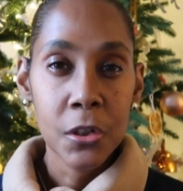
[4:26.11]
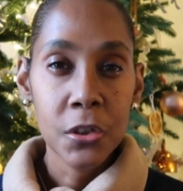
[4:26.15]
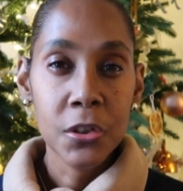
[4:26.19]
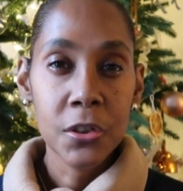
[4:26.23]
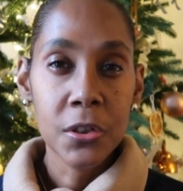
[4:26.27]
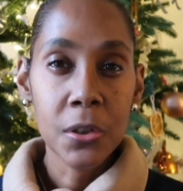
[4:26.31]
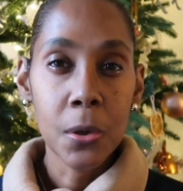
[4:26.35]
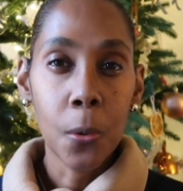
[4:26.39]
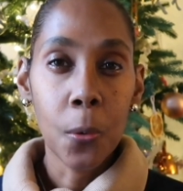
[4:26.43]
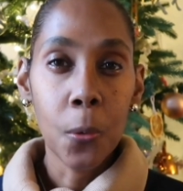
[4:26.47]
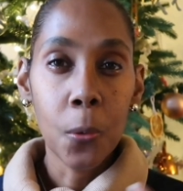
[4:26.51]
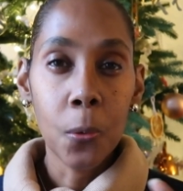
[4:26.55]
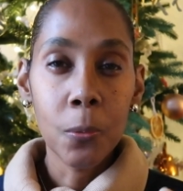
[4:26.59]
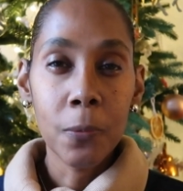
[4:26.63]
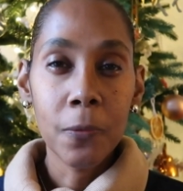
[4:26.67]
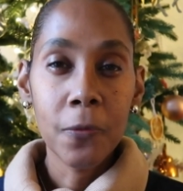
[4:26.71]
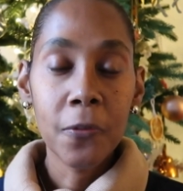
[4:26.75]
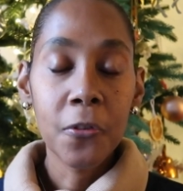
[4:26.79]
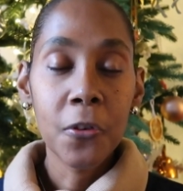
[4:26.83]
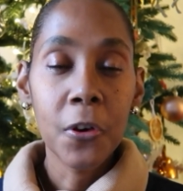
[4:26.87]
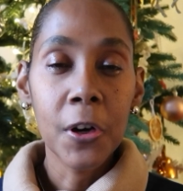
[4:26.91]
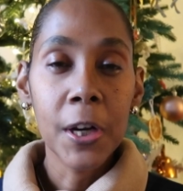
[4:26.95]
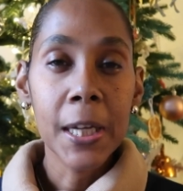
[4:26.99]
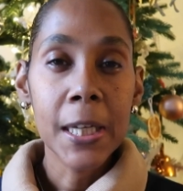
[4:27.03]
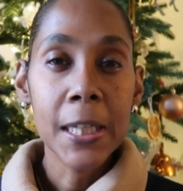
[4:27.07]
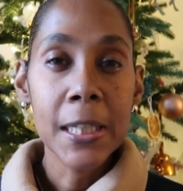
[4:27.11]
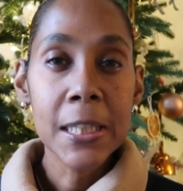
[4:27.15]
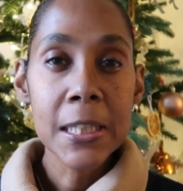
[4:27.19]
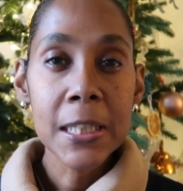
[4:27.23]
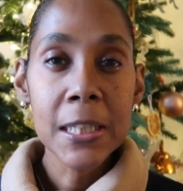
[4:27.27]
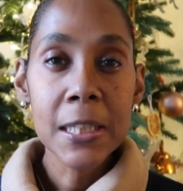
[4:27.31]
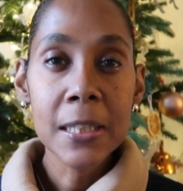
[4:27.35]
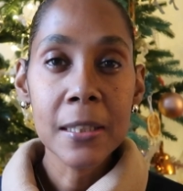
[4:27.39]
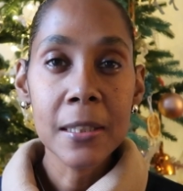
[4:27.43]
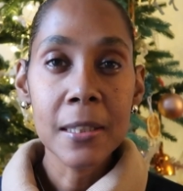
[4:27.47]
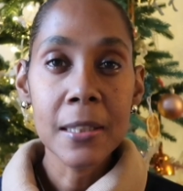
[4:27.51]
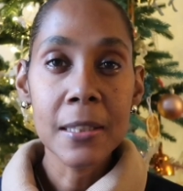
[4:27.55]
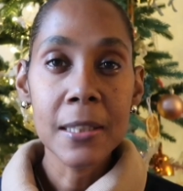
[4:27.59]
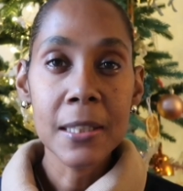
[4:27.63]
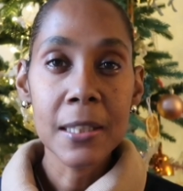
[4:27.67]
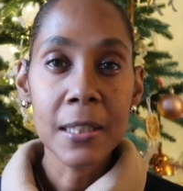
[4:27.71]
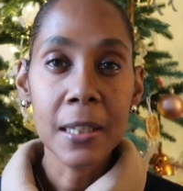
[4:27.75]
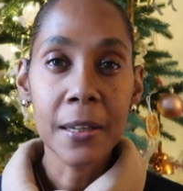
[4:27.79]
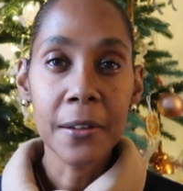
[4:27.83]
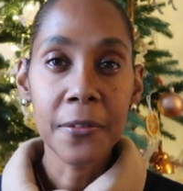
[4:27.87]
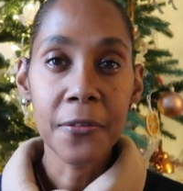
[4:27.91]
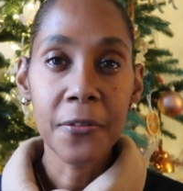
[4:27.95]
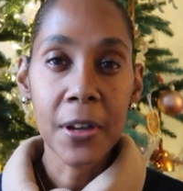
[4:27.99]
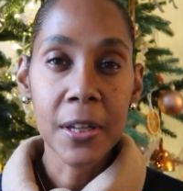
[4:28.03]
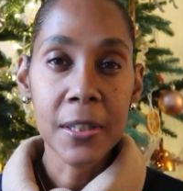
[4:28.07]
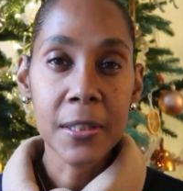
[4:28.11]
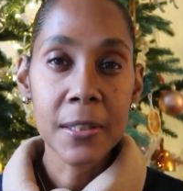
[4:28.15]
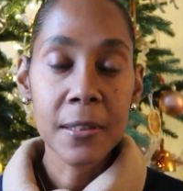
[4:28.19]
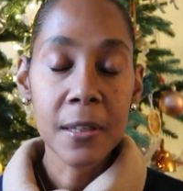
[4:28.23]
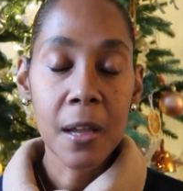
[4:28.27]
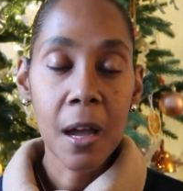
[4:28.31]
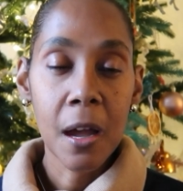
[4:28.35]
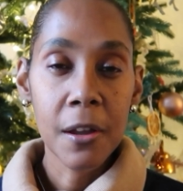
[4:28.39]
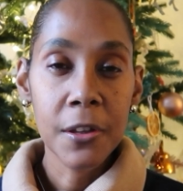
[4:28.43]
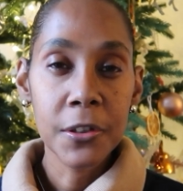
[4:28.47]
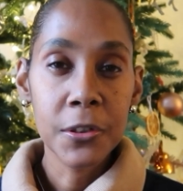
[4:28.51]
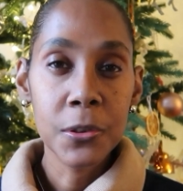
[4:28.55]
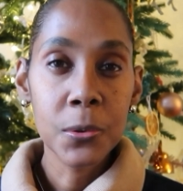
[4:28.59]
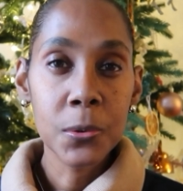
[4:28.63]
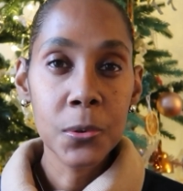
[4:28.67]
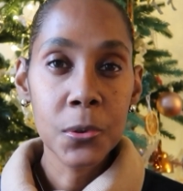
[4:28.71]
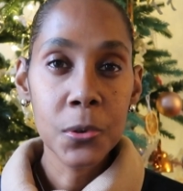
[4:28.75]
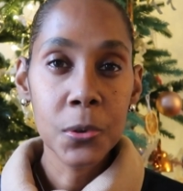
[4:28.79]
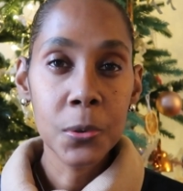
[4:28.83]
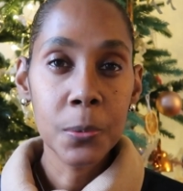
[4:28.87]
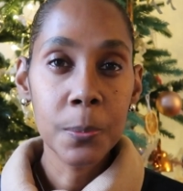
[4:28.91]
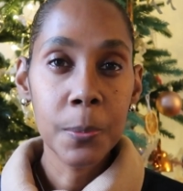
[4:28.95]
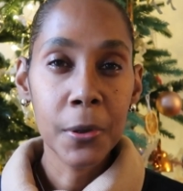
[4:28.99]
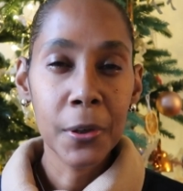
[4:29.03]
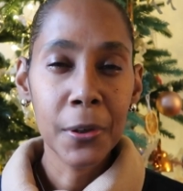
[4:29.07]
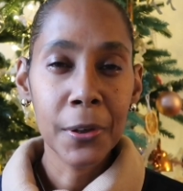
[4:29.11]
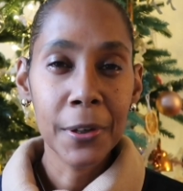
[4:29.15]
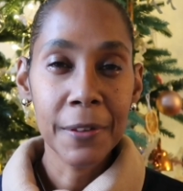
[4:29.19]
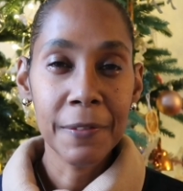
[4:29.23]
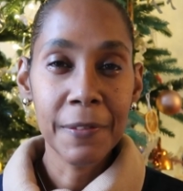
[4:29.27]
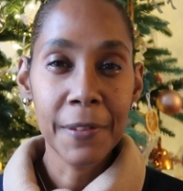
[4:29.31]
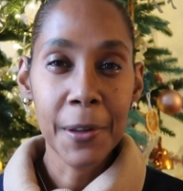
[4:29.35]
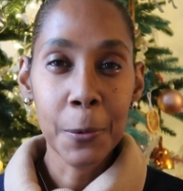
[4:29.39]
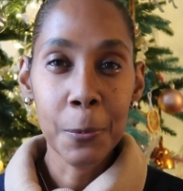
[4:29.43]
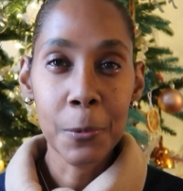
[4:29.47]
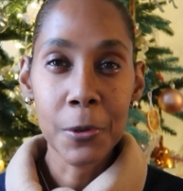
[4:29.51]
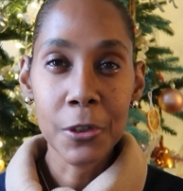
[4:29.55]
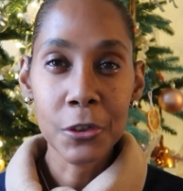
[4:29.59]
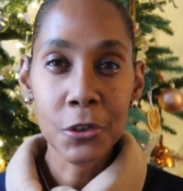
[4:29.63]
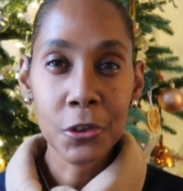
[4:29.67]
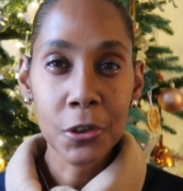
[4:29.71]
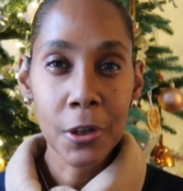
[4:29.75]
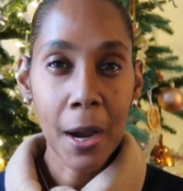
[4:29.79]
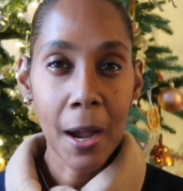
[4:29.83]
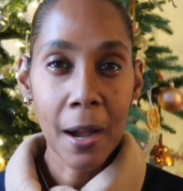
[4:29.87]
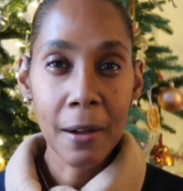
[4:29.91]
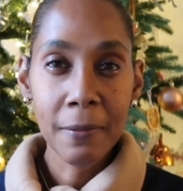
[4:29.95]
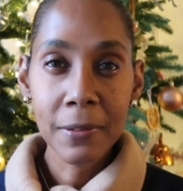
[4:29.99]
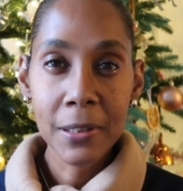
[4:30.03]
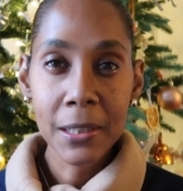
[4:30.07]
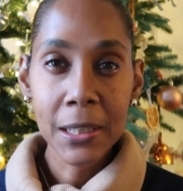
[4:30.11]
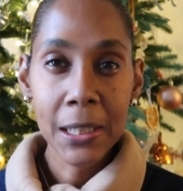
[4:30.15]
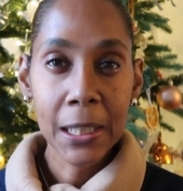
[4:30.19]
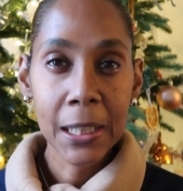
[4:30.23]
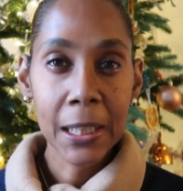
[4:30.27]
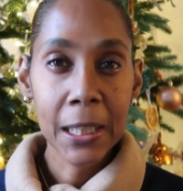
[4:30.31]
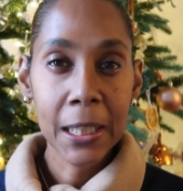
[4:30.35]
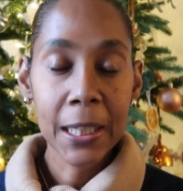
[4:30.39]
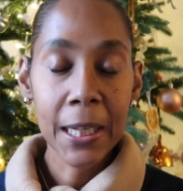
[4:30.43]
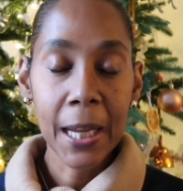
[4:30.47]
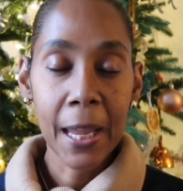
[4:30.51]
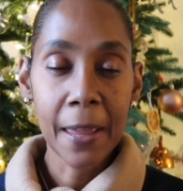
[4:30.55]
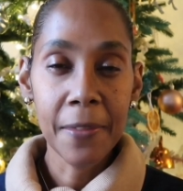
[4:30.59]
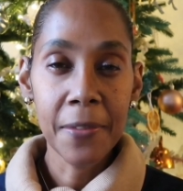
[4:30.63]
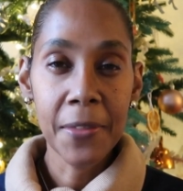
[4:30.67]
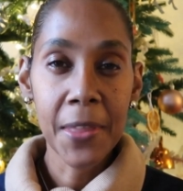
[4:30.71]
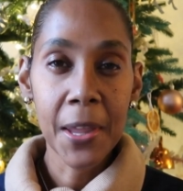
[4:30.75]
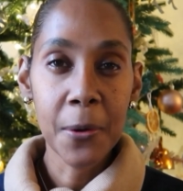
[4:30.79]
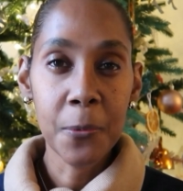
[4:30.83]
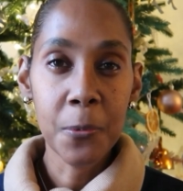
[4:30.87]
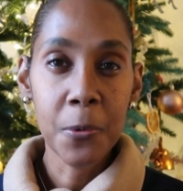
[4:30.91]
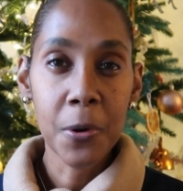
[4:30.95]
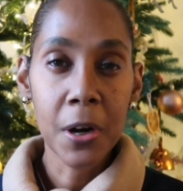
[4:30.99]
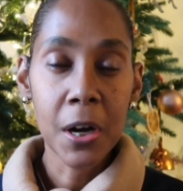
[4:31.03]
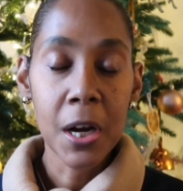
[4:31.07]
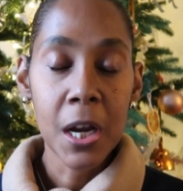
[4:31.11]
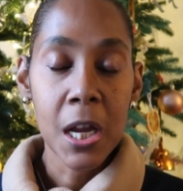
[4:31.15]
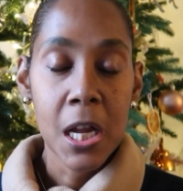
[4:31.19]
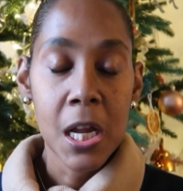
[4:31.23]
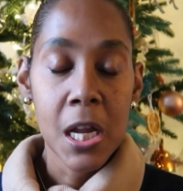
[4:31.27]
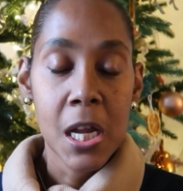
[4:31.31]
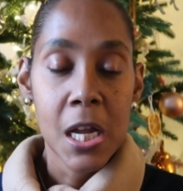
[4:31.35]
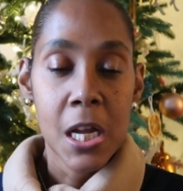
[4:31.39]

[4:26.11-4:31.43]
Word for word: So for instance, if I saw a YouTuber and they were traveling and they were